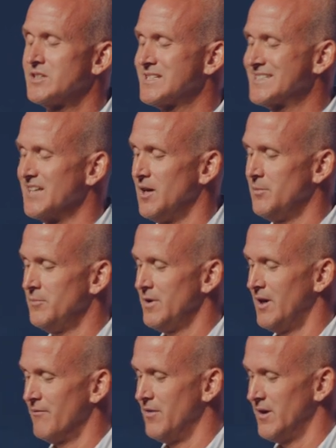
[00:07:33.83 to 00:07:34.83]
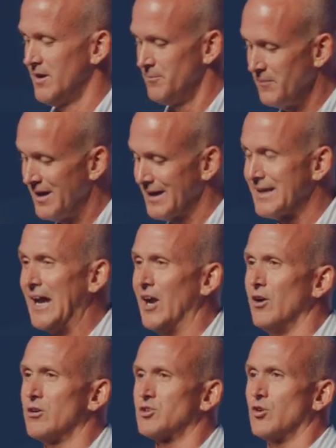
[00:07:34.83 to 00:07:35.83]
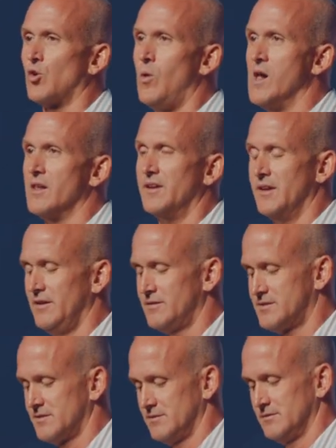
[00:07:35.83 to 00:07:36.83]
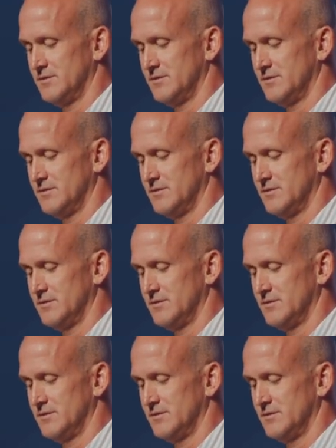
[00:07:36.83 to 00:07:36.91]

some of the character qualities